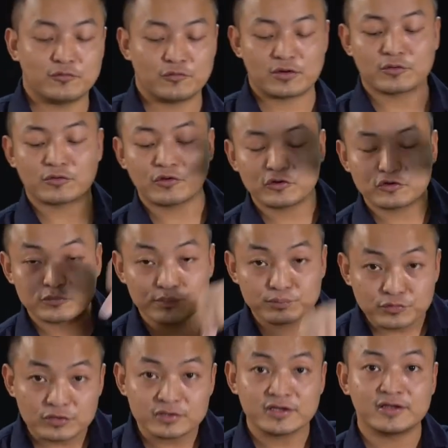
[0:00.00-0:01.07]
We are going to
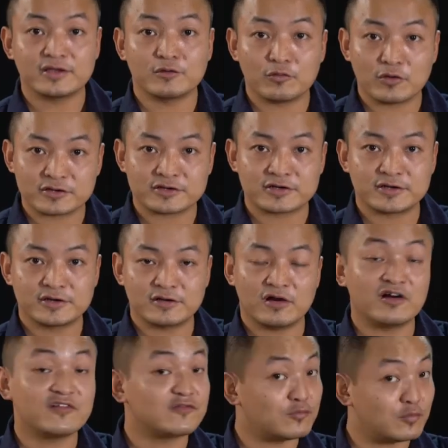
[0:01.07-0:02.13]
put in a water
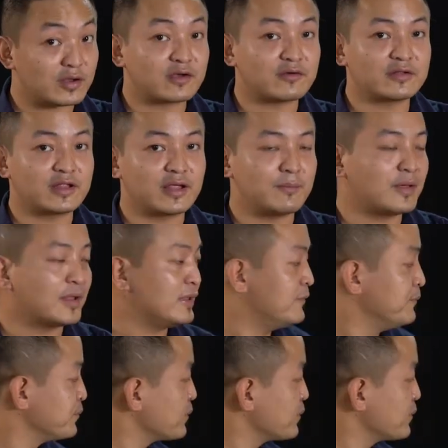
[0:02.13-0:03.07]
of 100 ml.